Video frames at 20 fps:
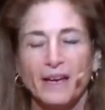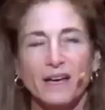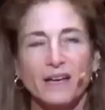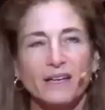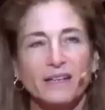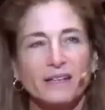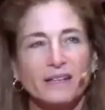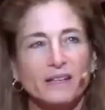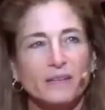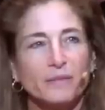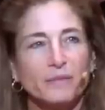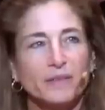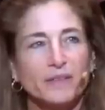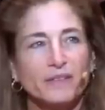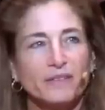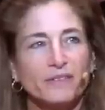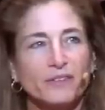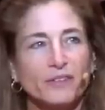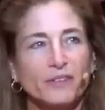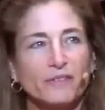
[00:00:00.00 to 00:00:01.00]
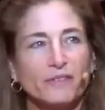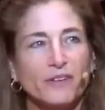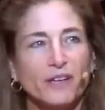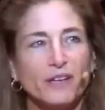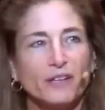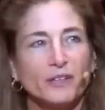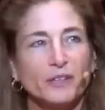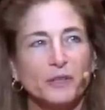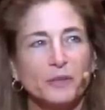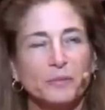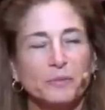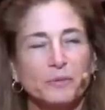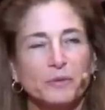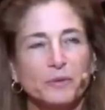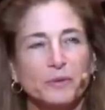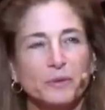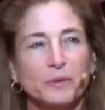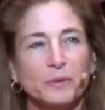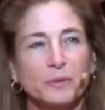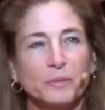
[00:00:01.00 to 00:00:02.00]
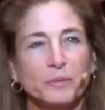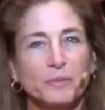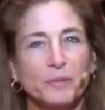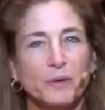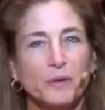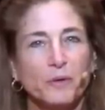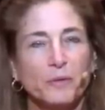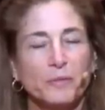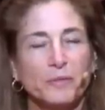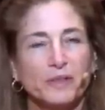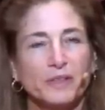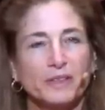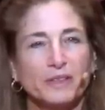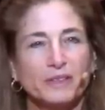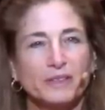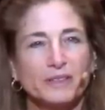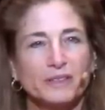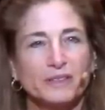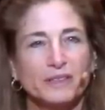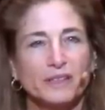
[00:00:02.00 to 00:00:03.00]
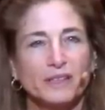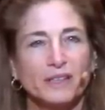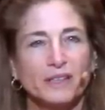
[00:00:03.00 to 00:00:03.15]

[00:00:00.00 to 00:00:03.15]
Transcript: And it can be a very valuable moment